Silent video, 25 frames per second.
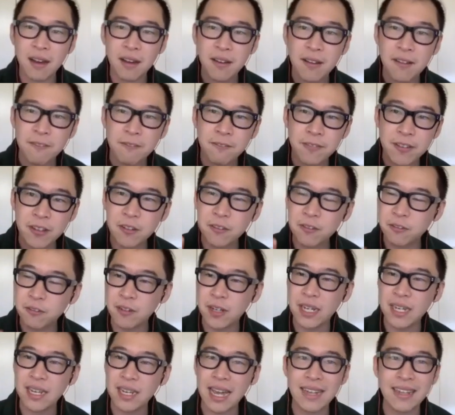Feel
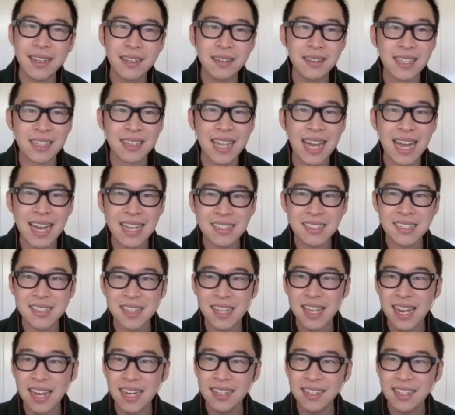free. I think the last
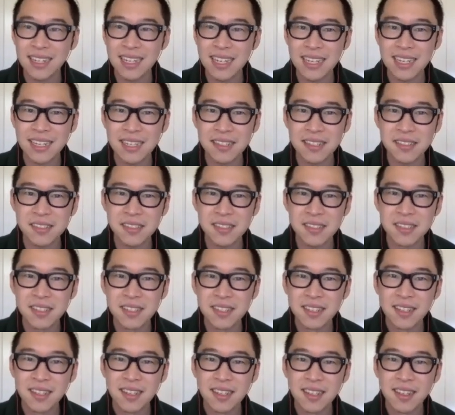slide is
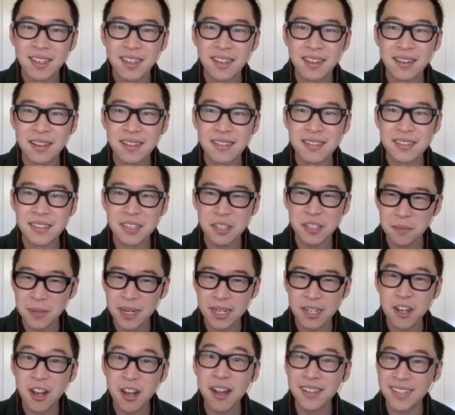still my
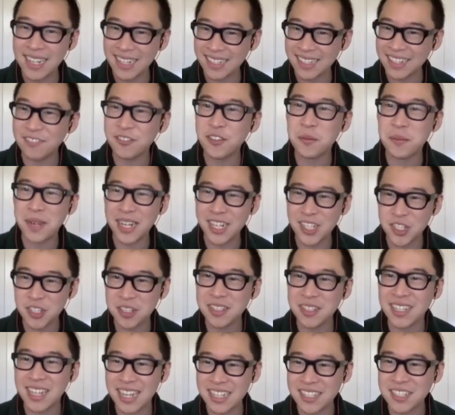contact information.
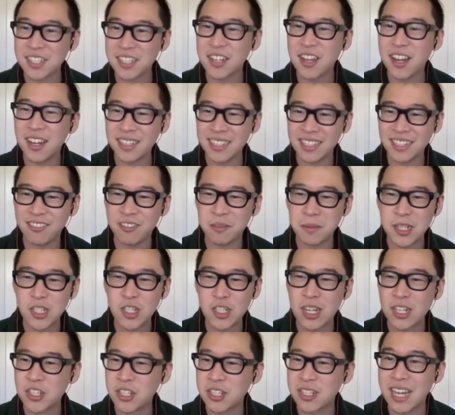Yes, the contact information
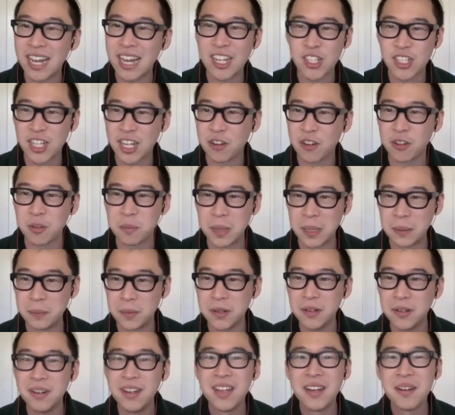I should not share with
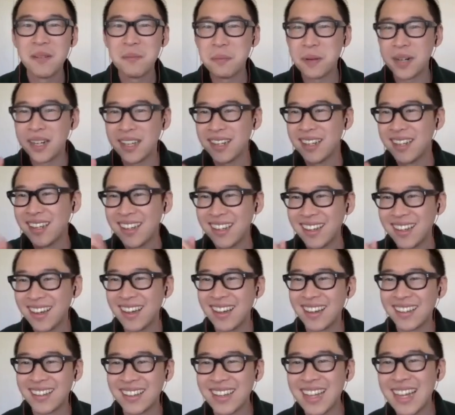people, but
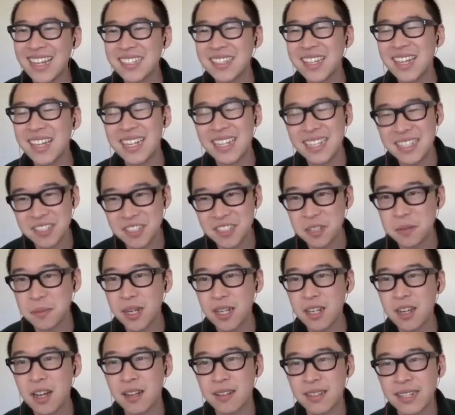the last slide is still my
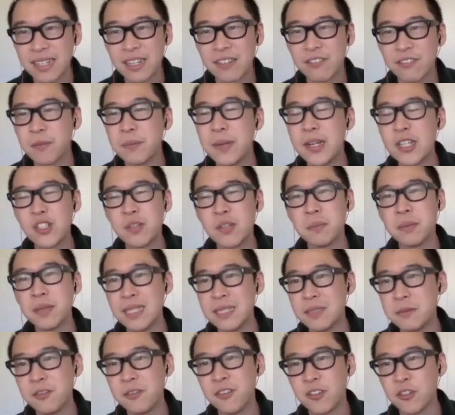contact information.
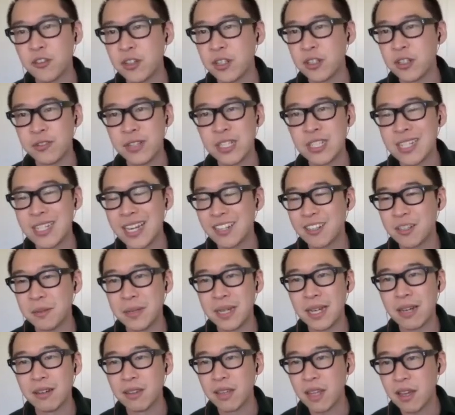Please feel free to reach out to me.
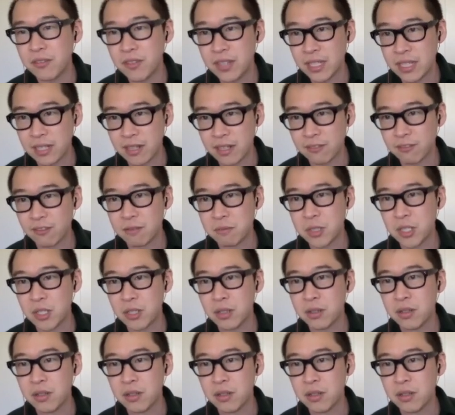I'd love to hear from you.